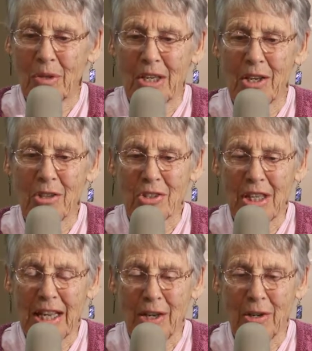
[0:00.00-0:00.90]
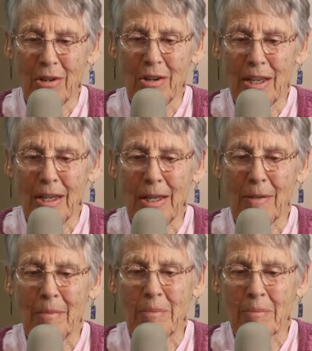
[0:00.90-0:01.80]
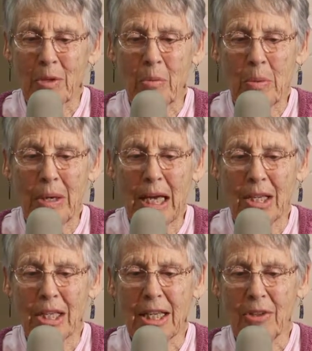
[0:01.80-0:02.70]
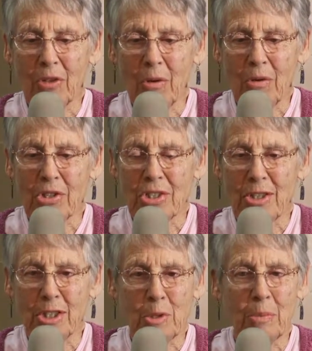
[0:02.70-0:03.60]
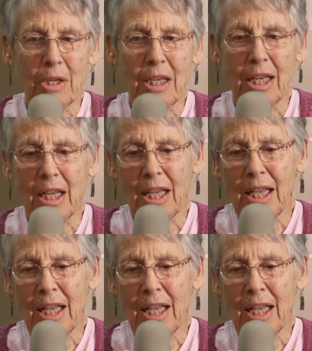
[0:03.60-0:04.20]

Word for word: years later, um, we went out to get the horse in the spring